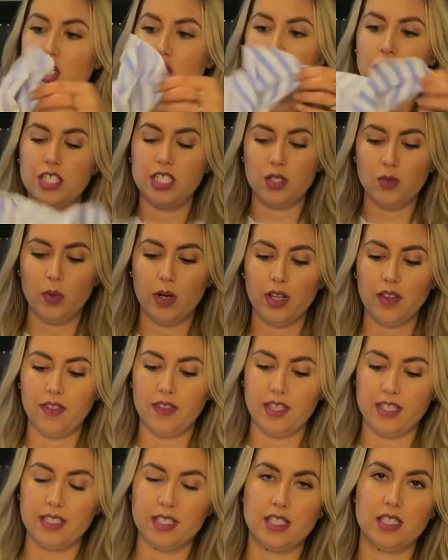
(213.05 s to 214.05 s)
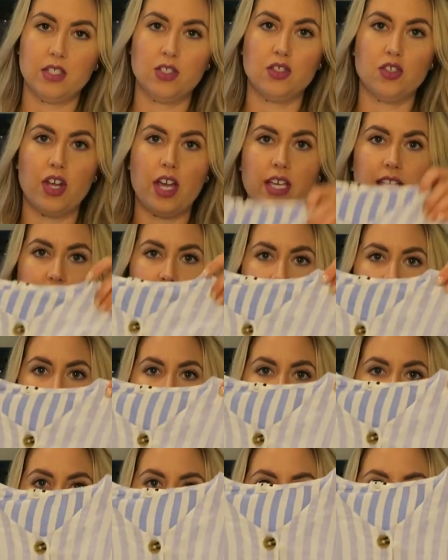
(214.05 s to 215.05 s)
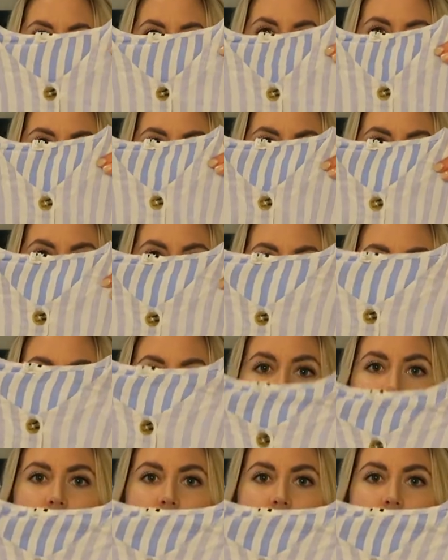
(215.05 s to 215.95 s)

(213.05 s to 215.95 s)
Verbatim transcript: She did wear this dress in Hawaii and already got